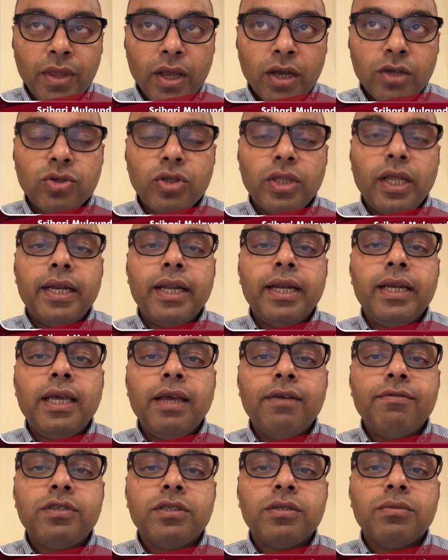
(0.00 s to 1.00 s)
So that it
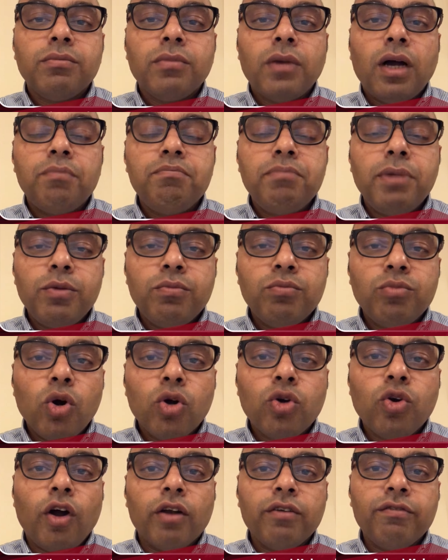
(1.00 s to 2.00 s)
gives a bit more
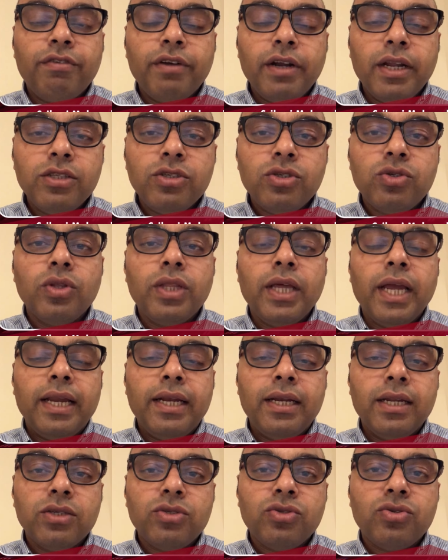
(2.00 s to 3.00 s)
confidence to the
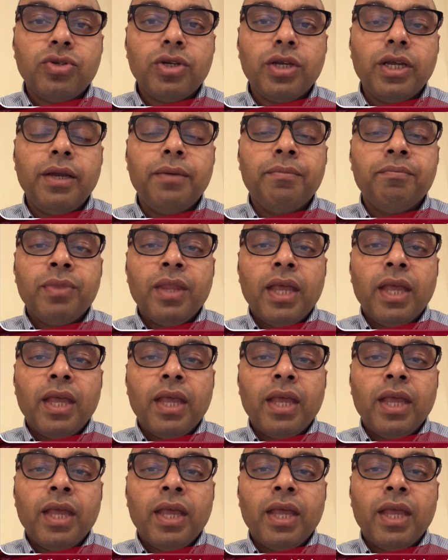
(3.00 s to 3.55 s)
industry